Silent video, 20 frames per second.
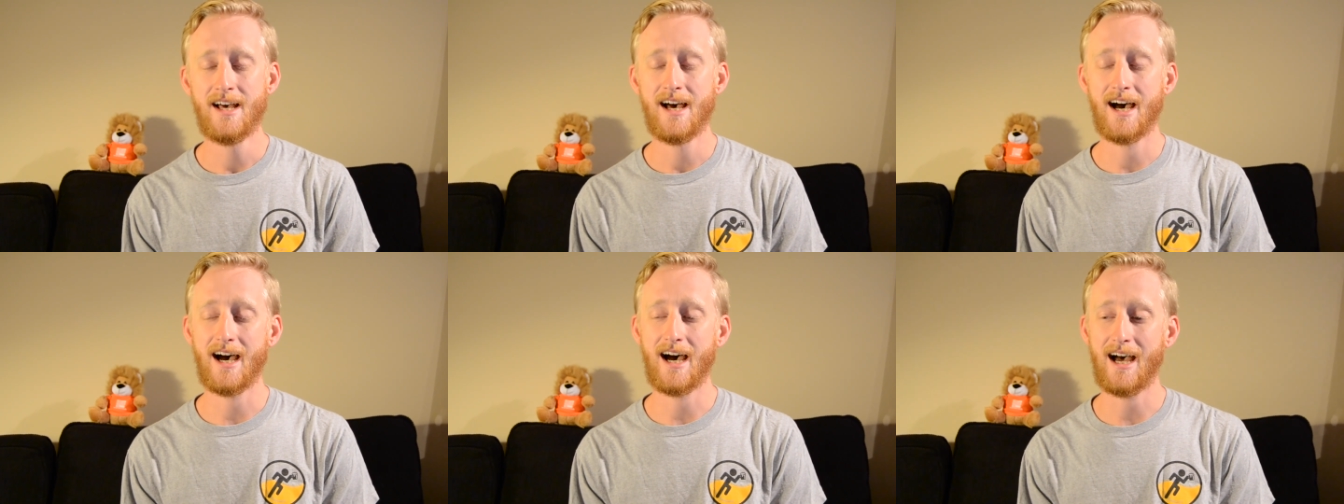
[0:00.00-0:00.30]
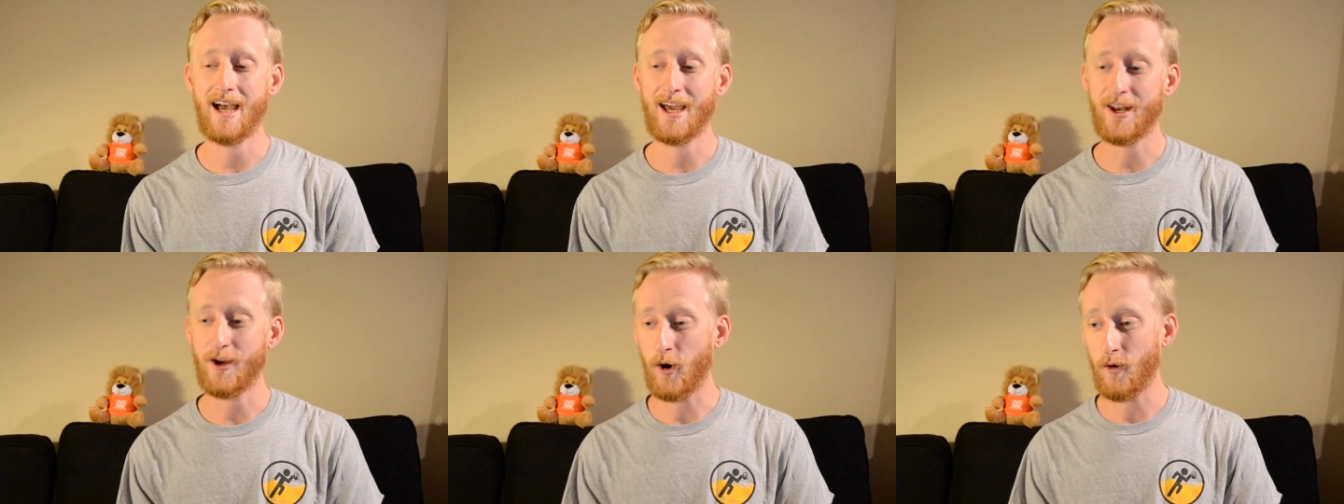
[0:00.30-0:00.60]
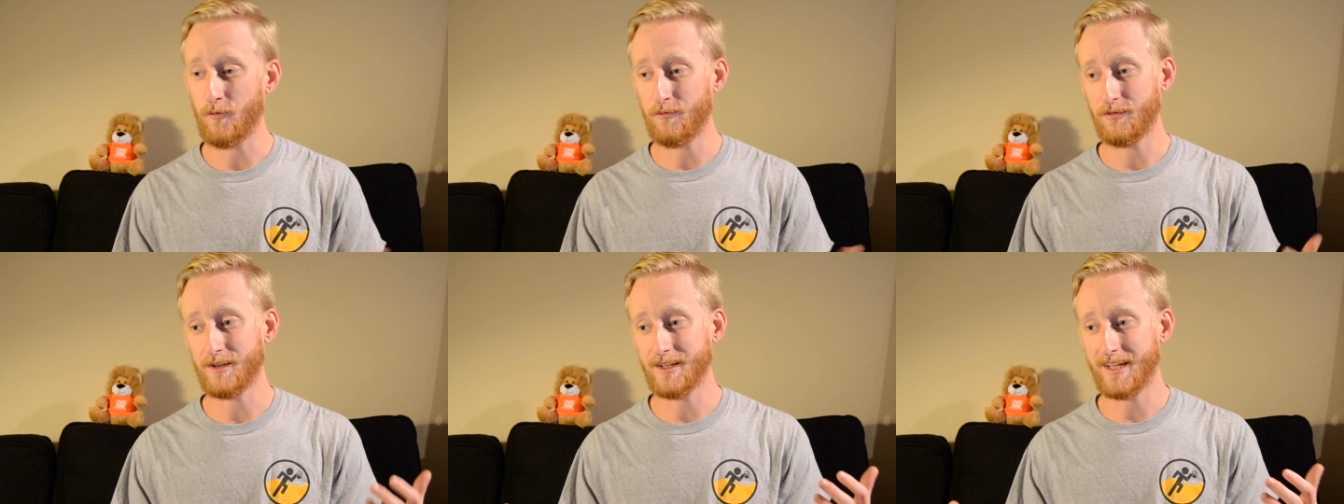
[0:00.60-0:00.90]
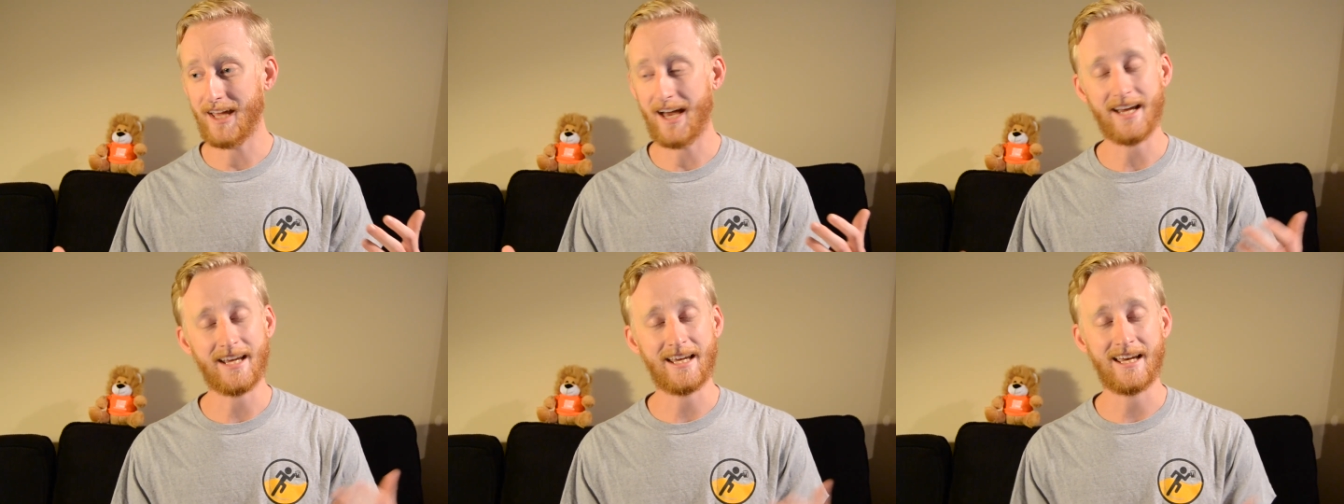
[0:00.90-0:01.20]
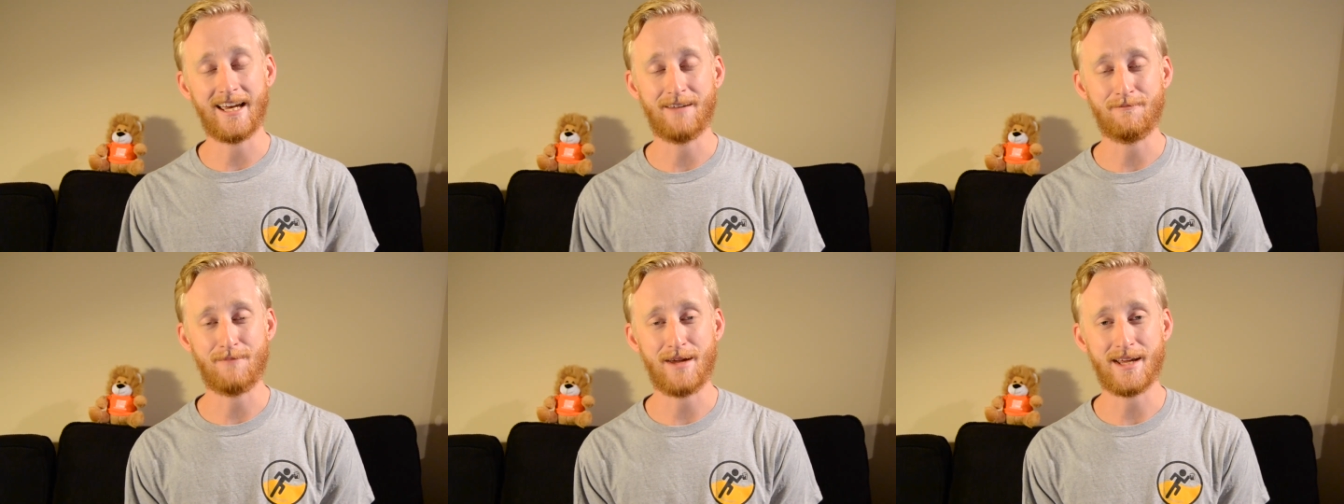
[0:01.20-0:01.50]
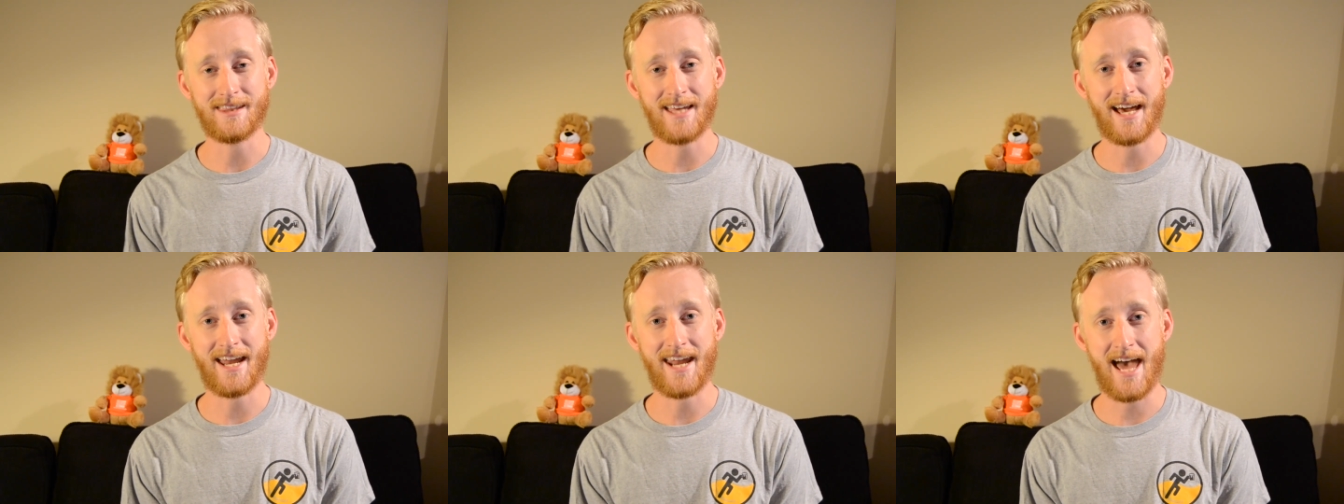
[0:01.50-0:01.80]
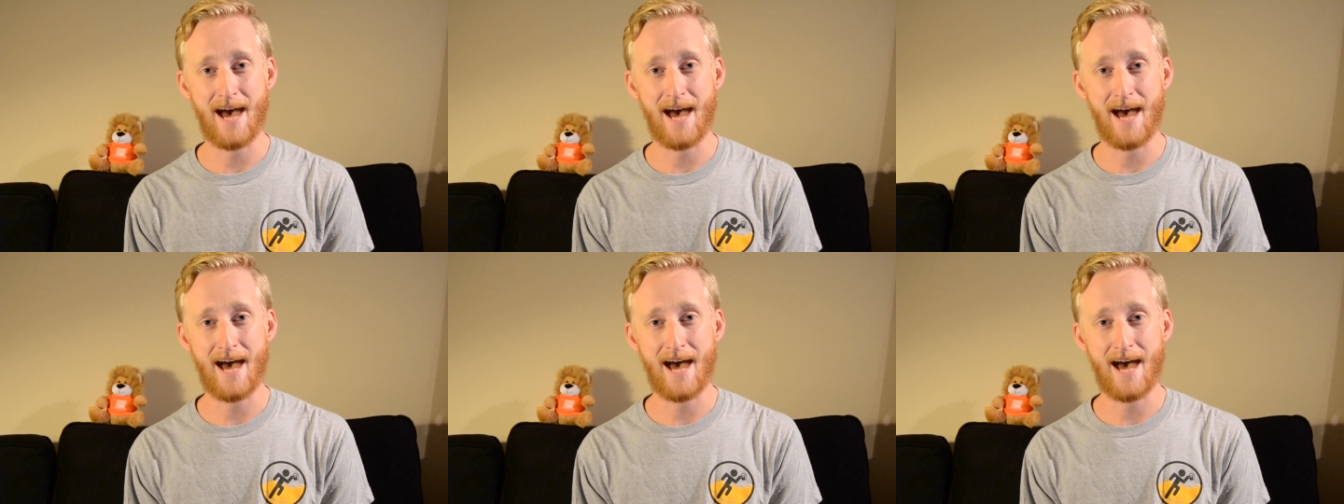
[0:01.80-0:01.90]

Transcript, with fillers: uh, and hopefully I can make that